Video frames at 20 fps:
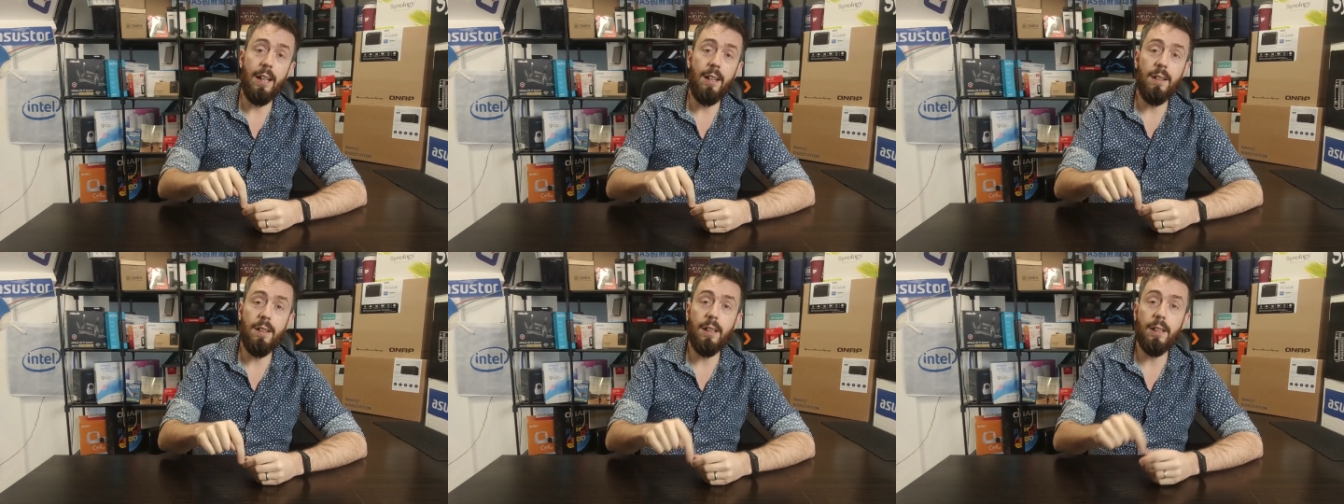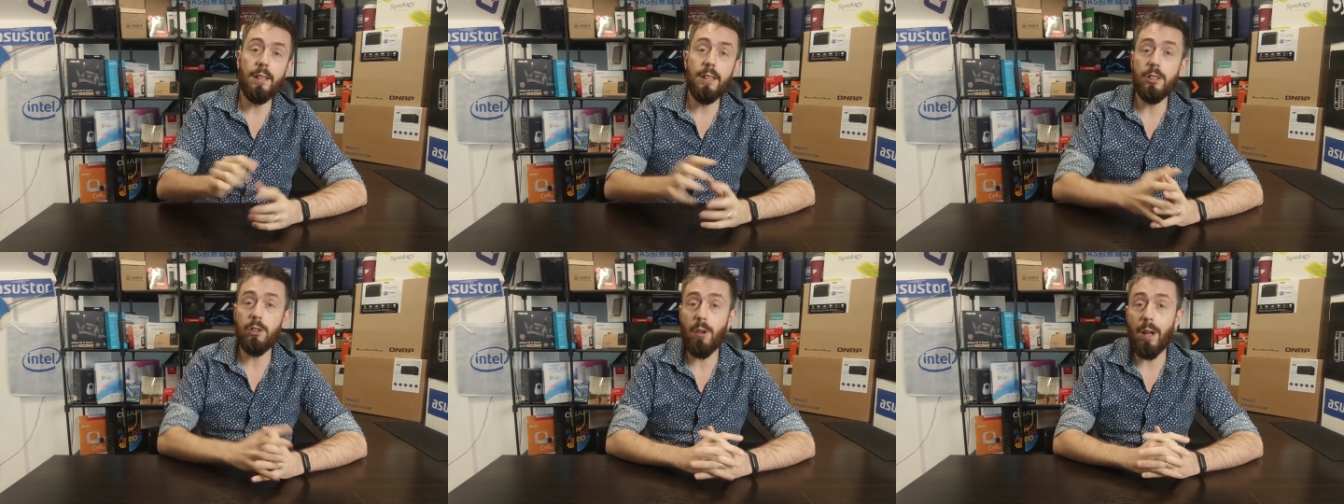in
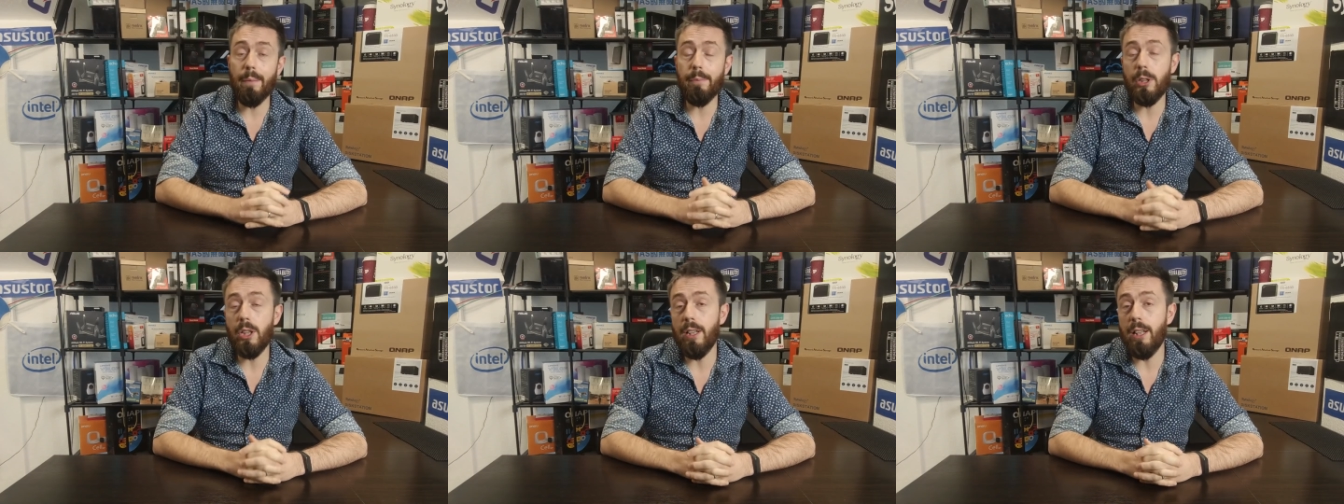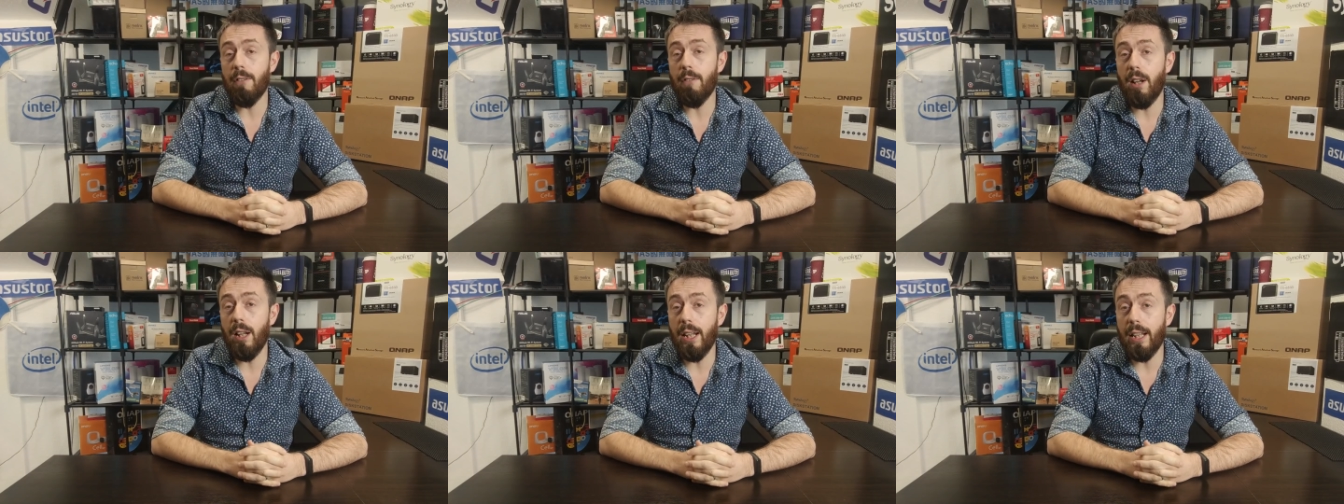the
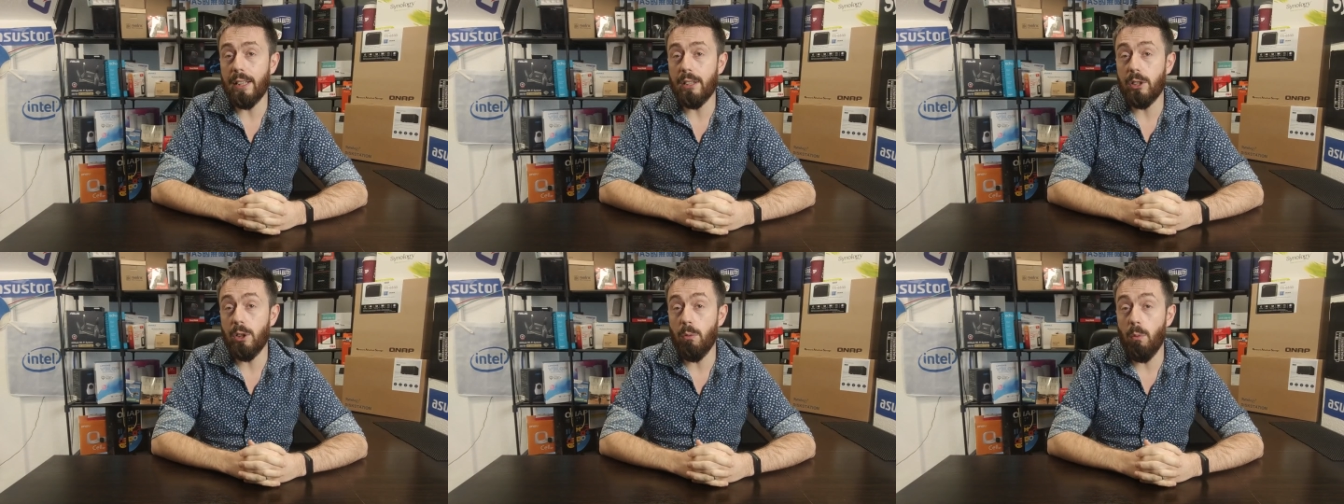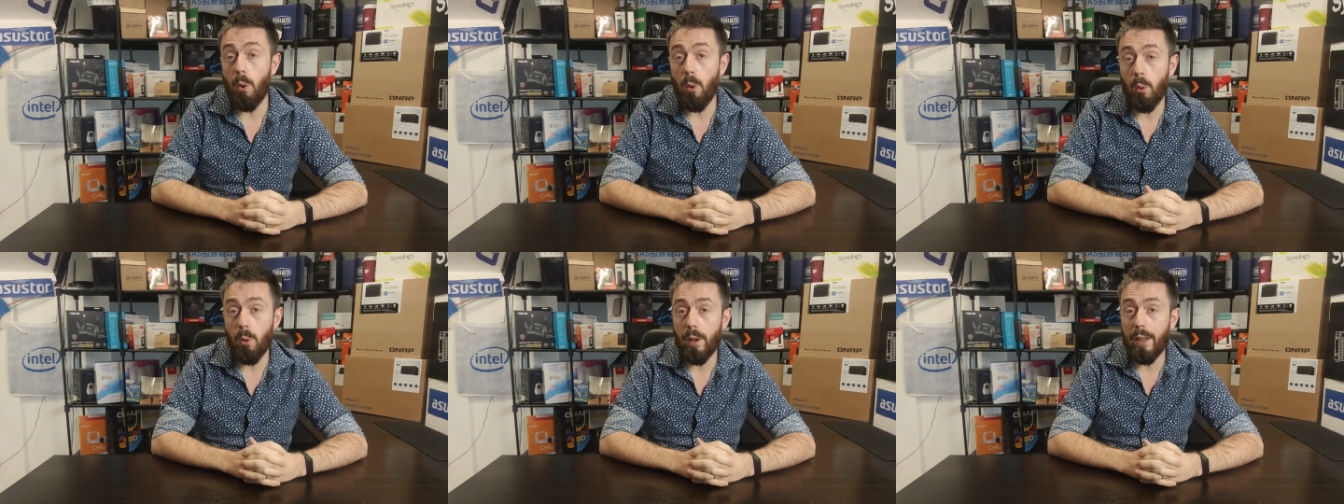description there are links
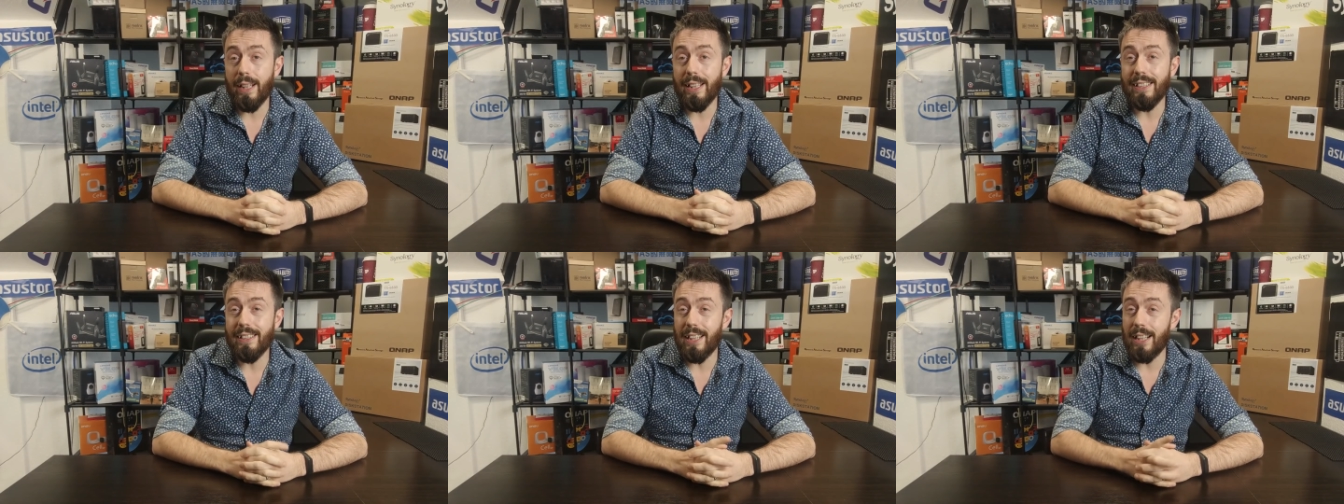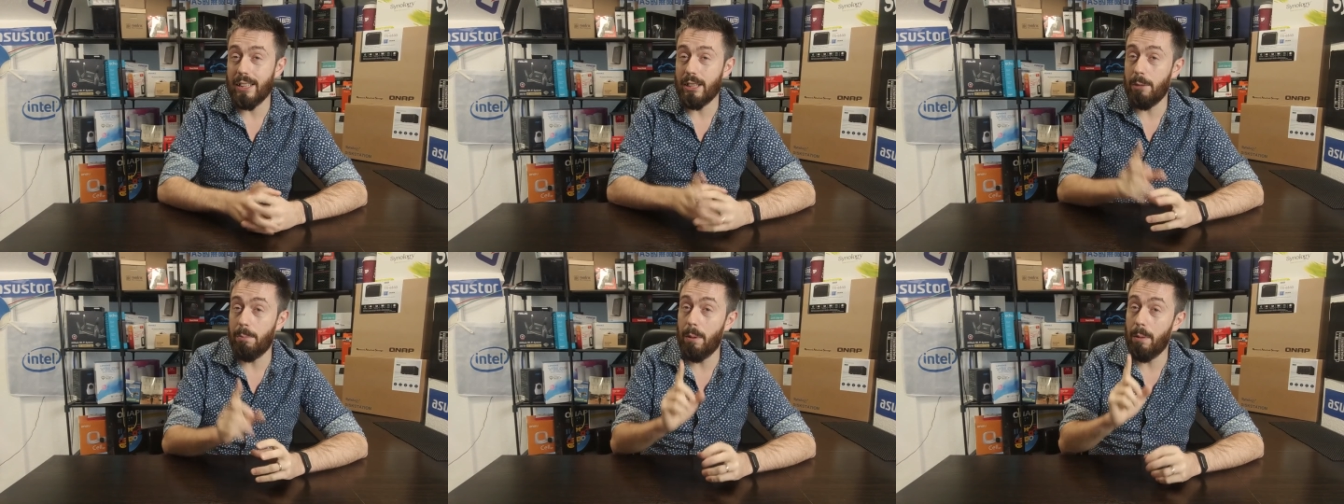to all of these
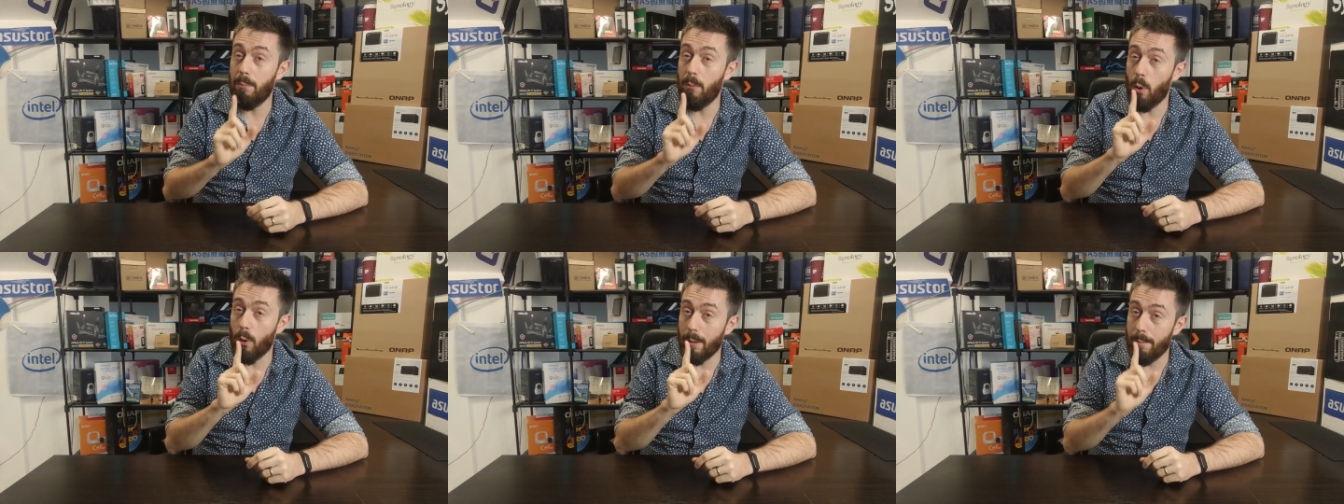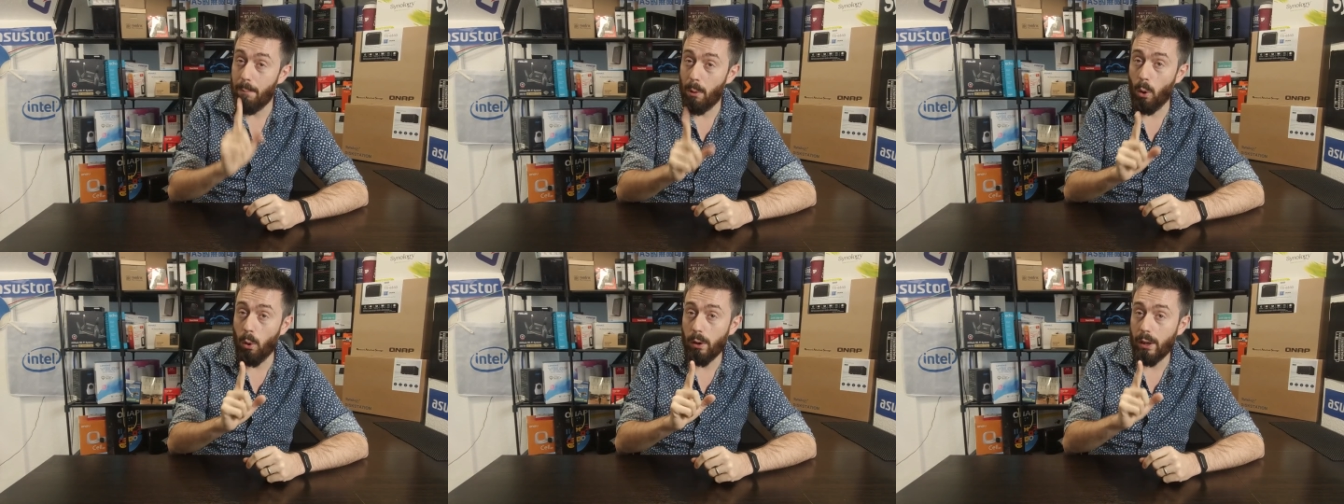N A Ses, but more
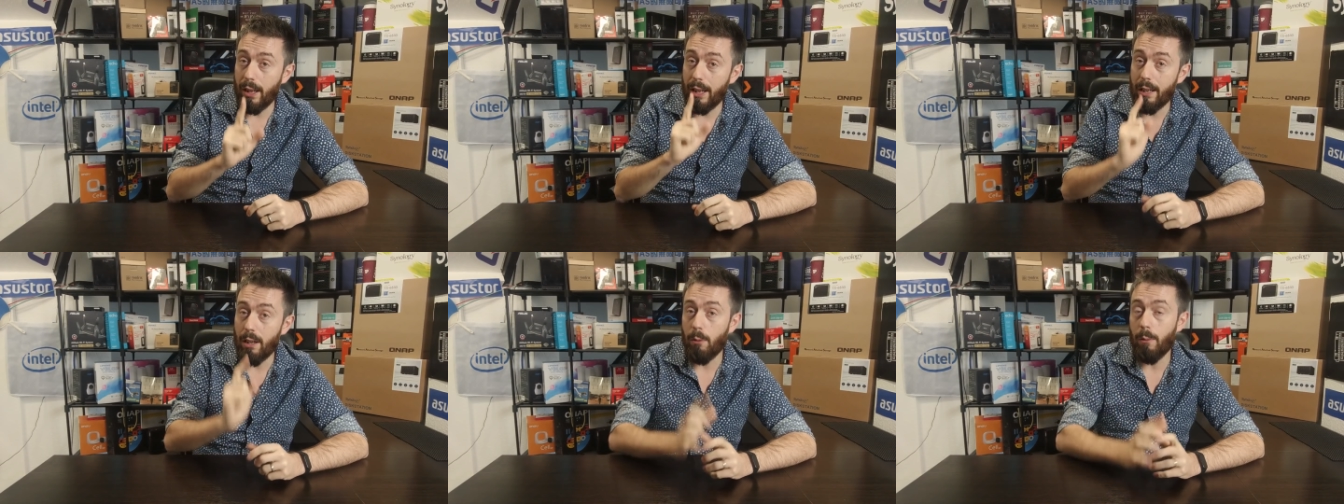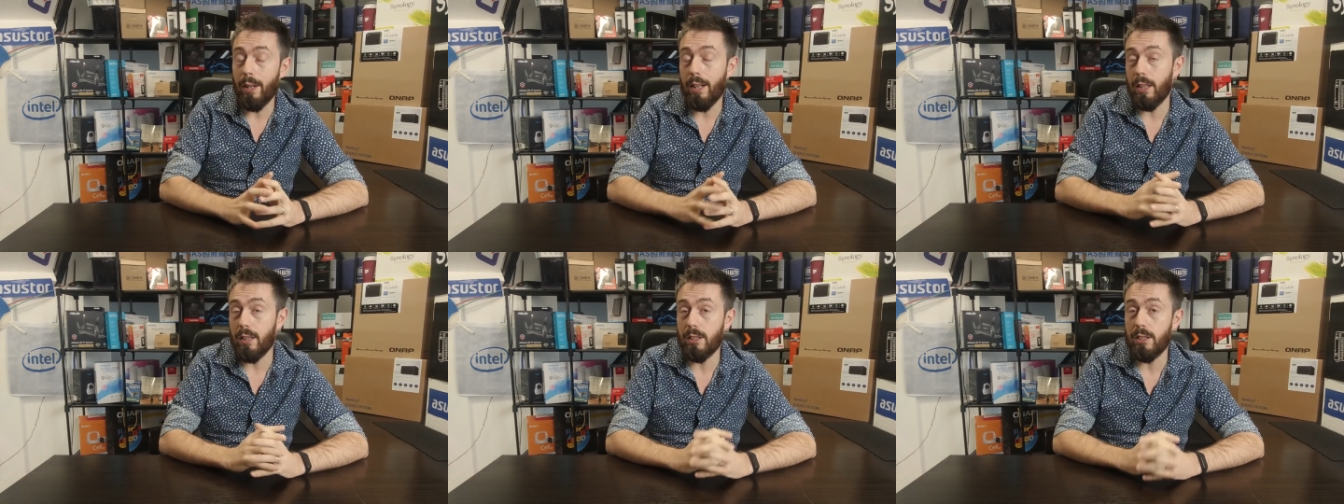importantly,
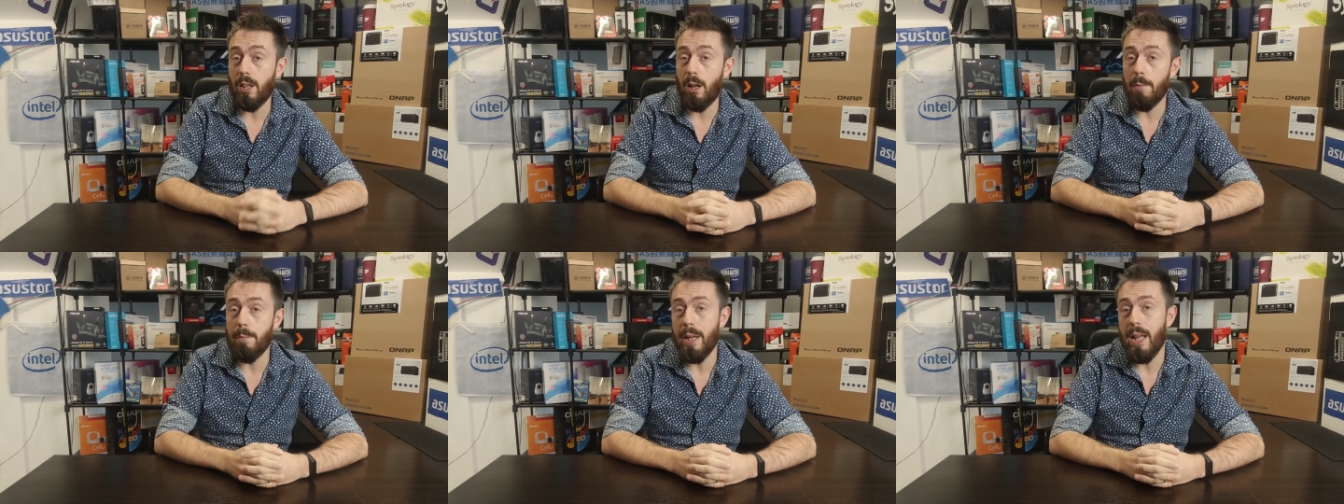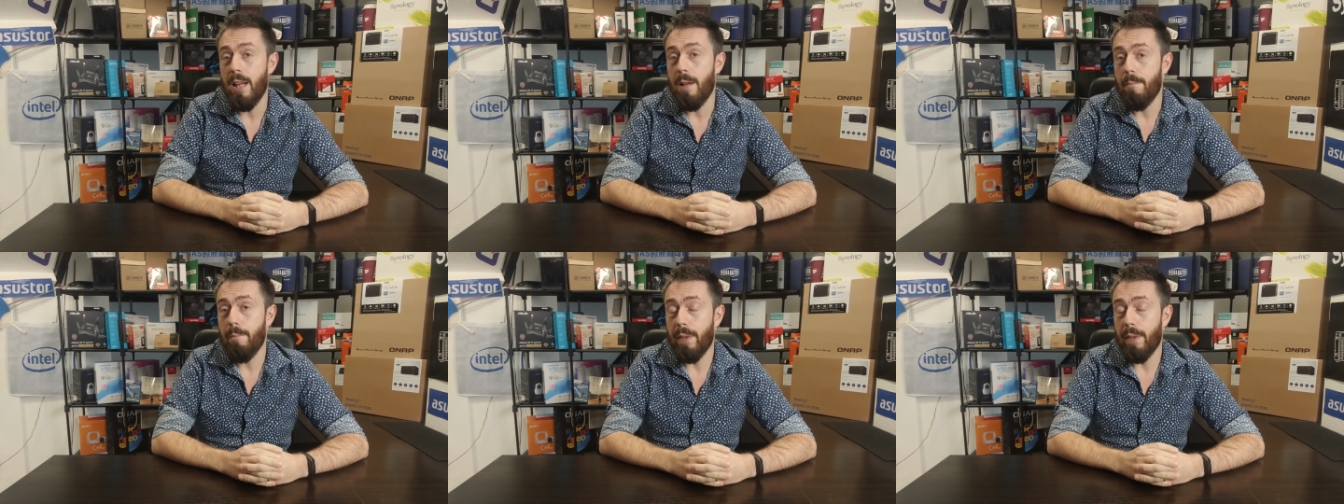the one at the top